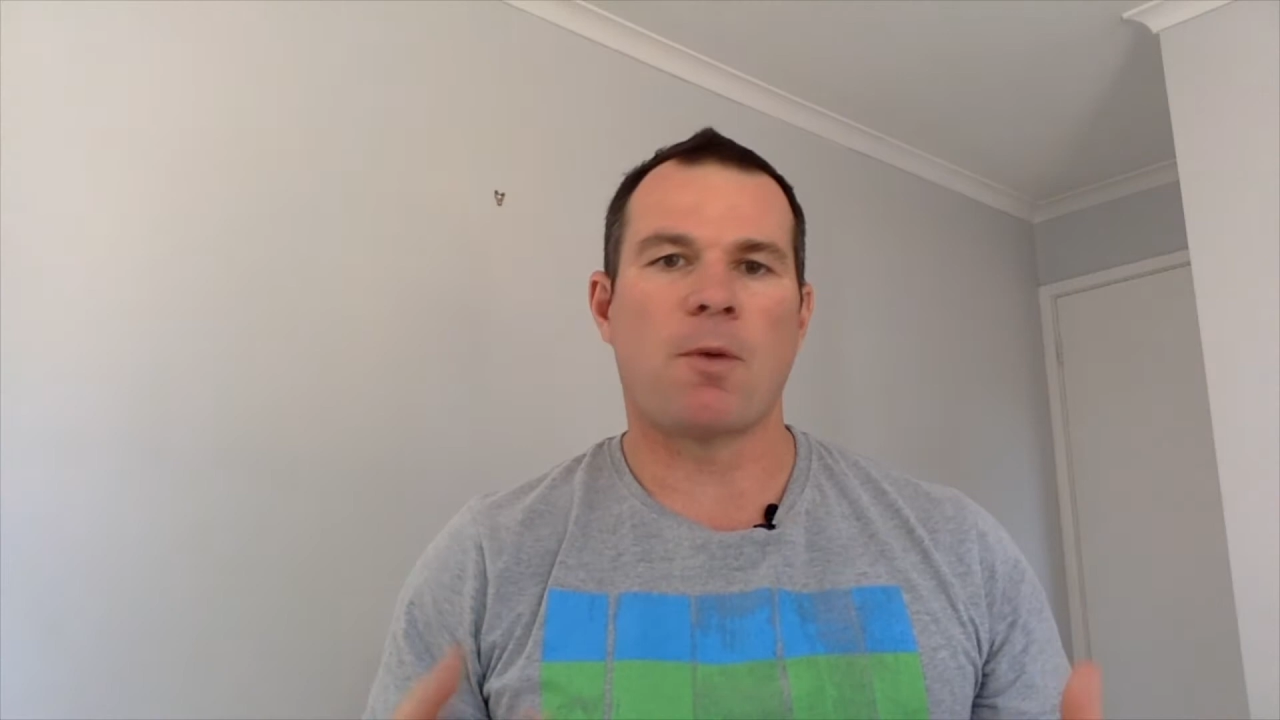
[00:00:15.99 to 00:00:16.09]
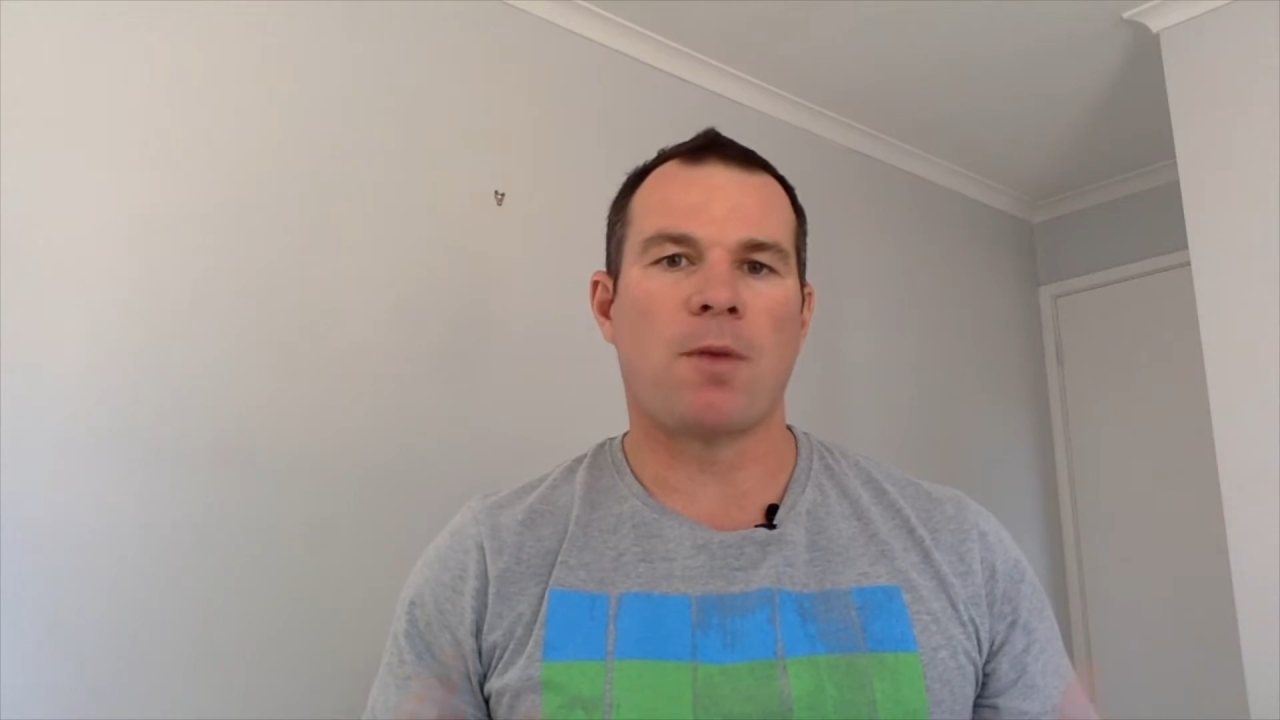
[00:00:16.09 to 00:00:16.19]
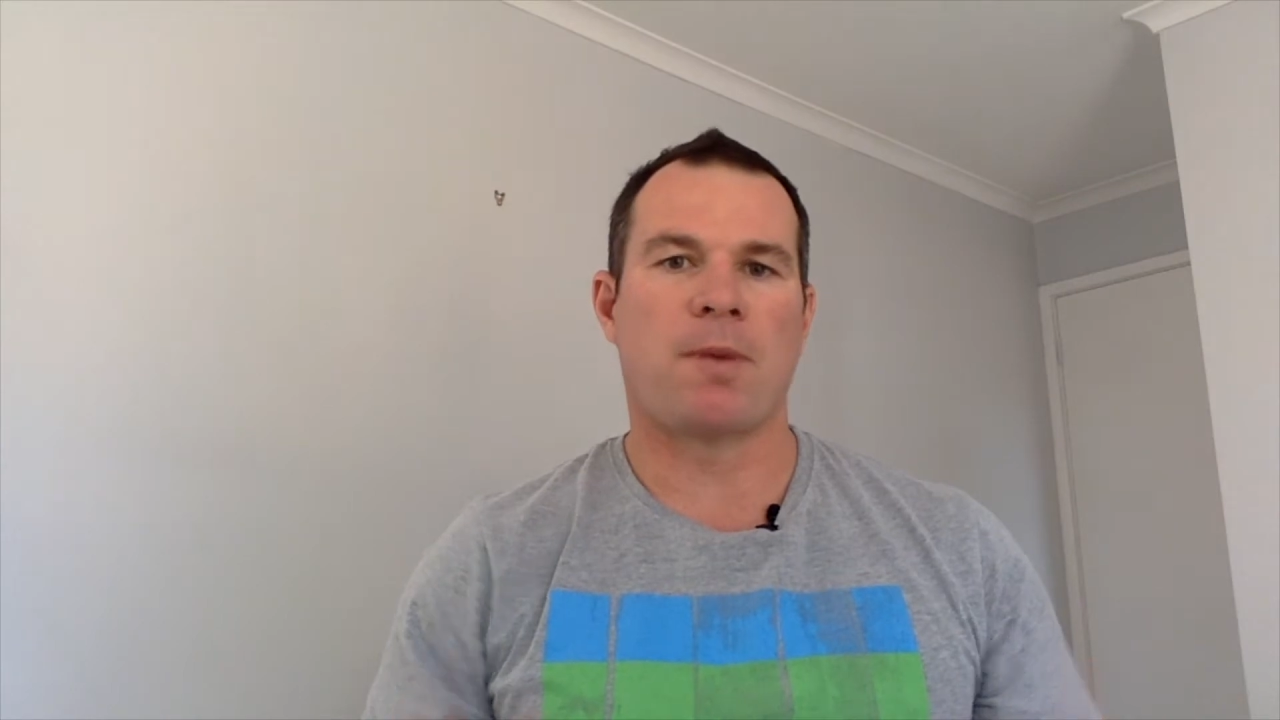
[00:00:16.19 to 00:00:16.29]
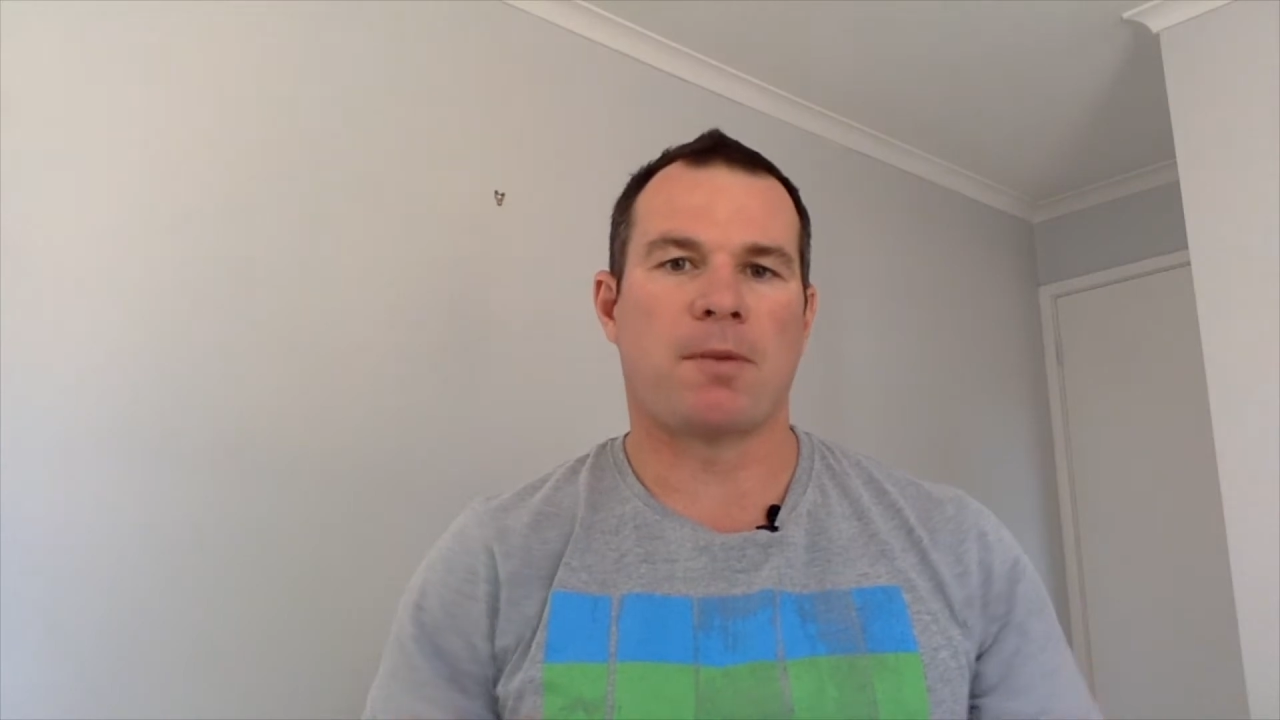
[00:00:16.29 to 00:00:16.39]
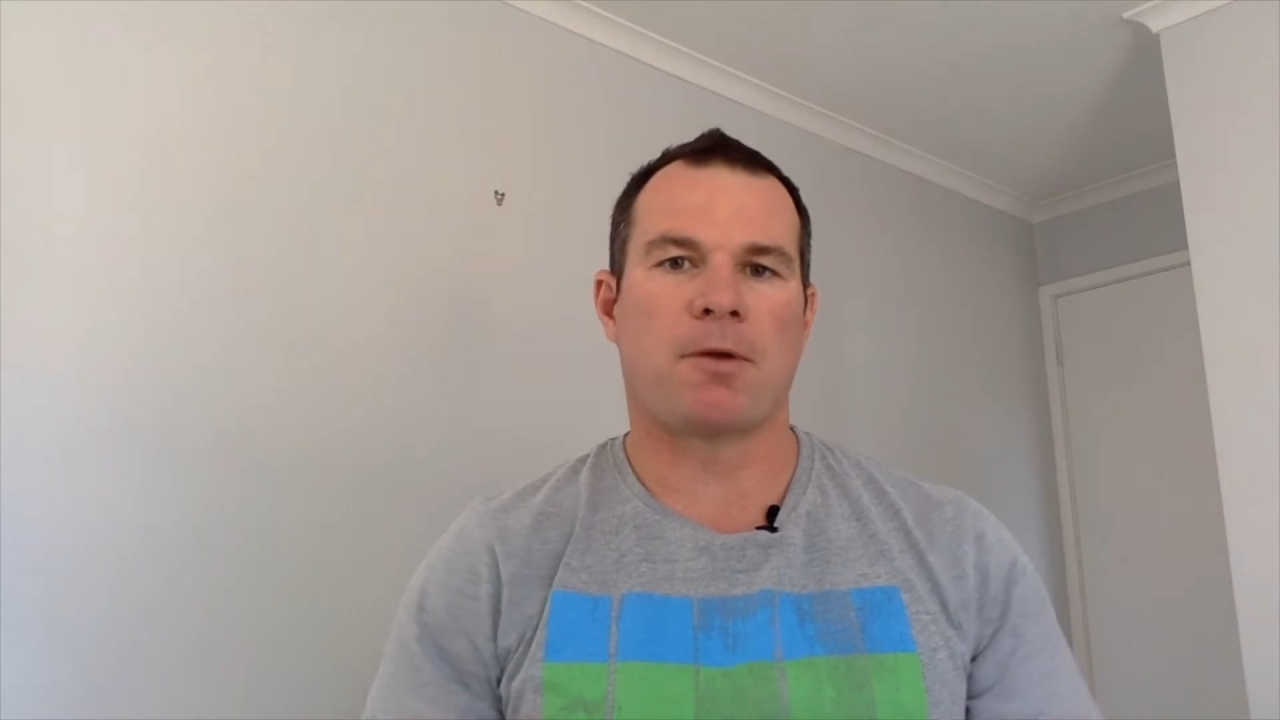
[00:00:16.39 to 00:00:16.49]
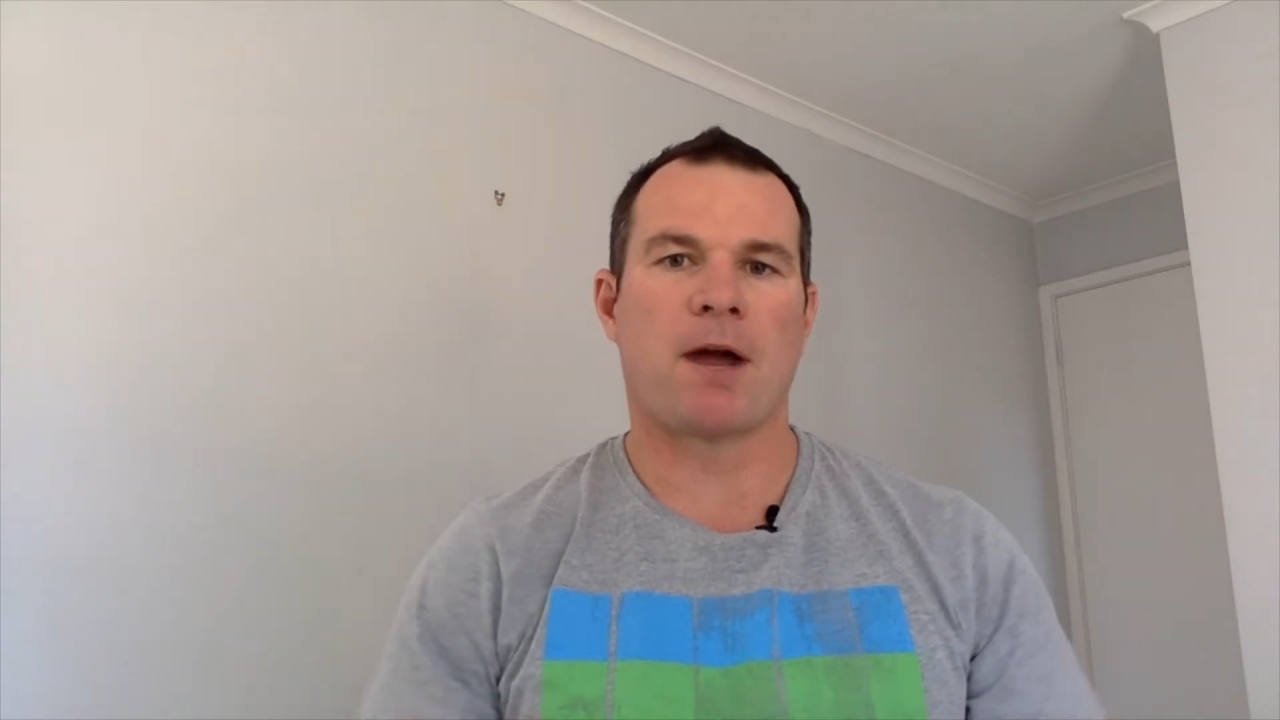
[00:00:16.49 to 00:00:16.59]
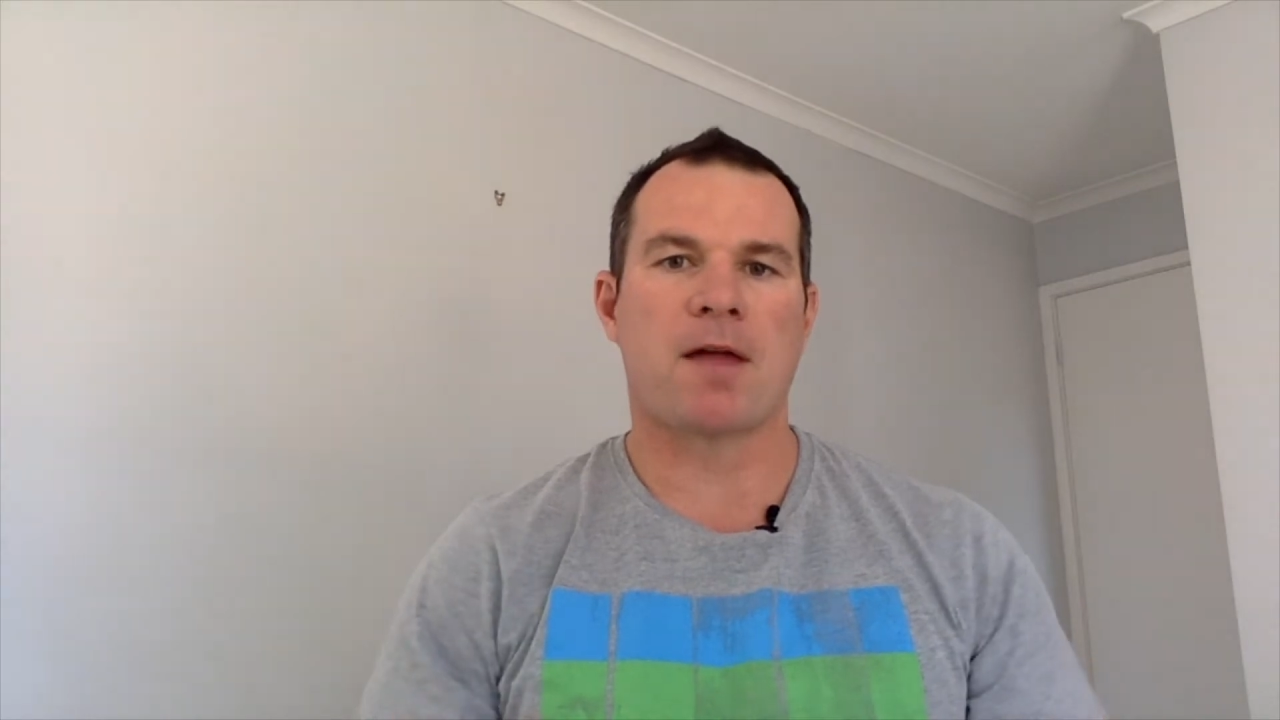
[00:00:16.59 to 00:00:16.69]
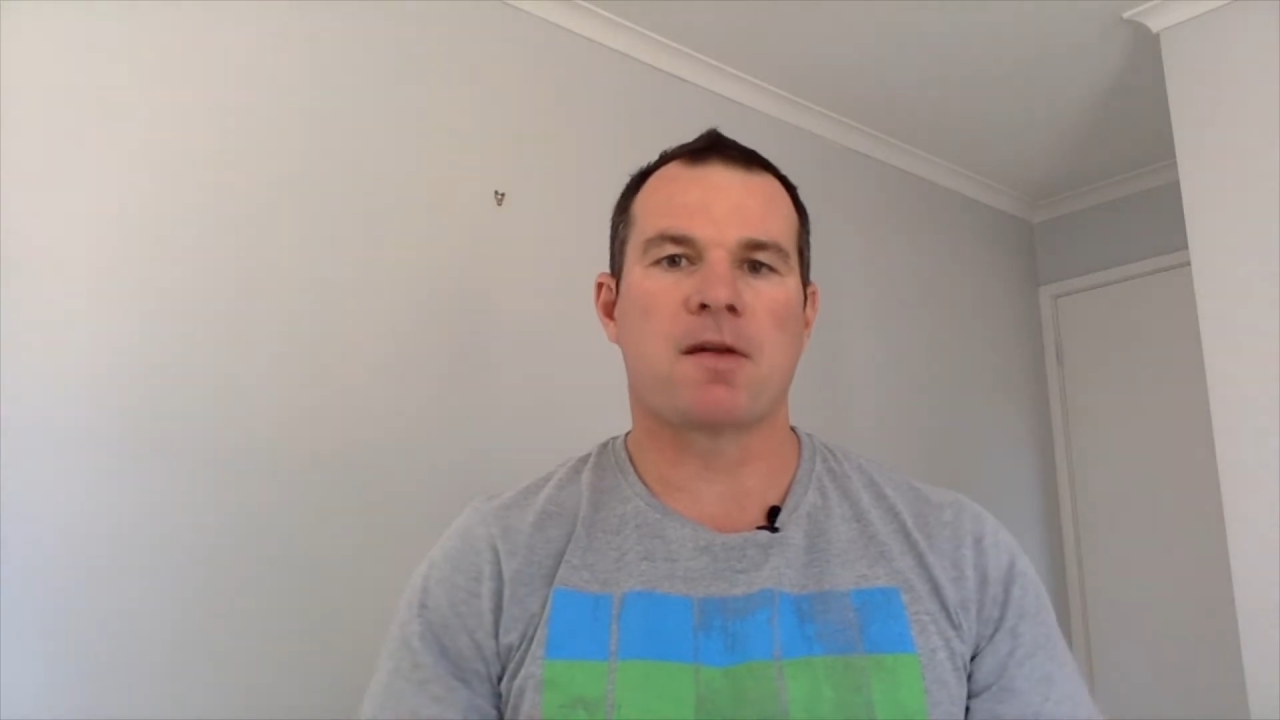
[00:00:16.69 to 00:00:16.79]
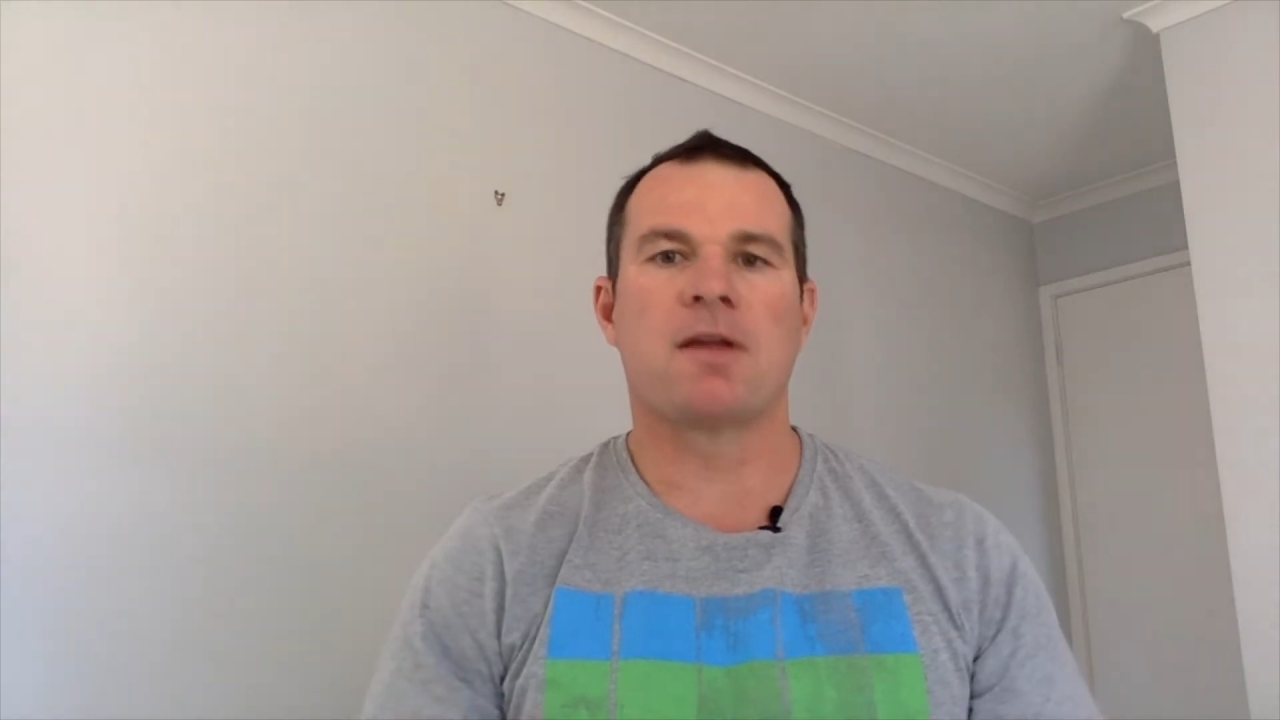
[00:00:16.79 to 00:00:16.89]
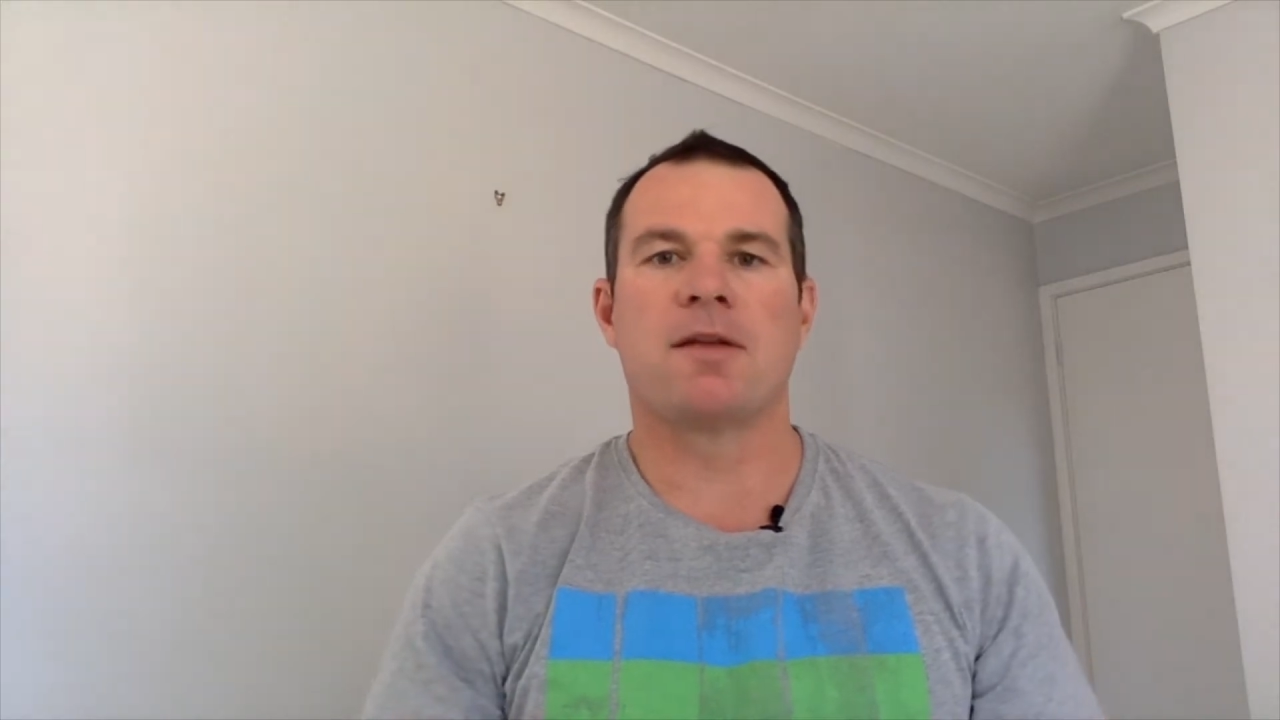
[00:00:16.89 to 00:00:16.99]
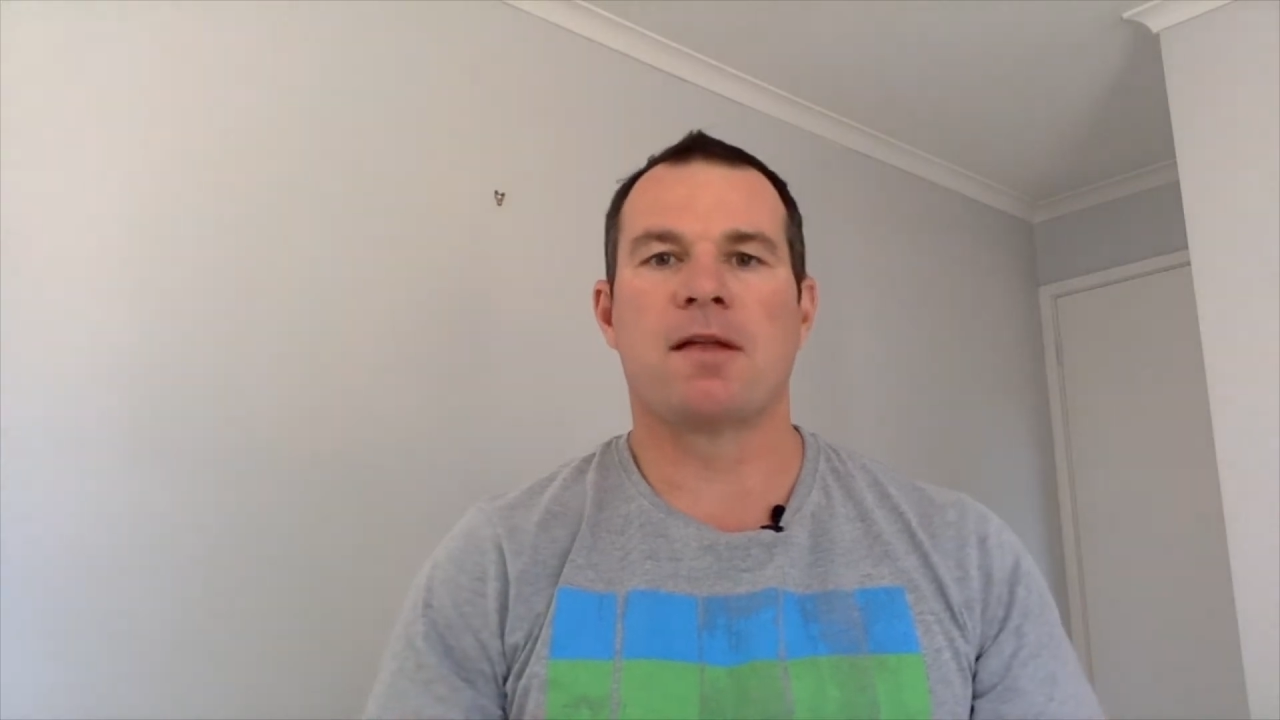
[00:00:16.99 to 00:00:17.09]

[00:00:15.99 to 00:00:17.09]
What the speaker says: why people are asking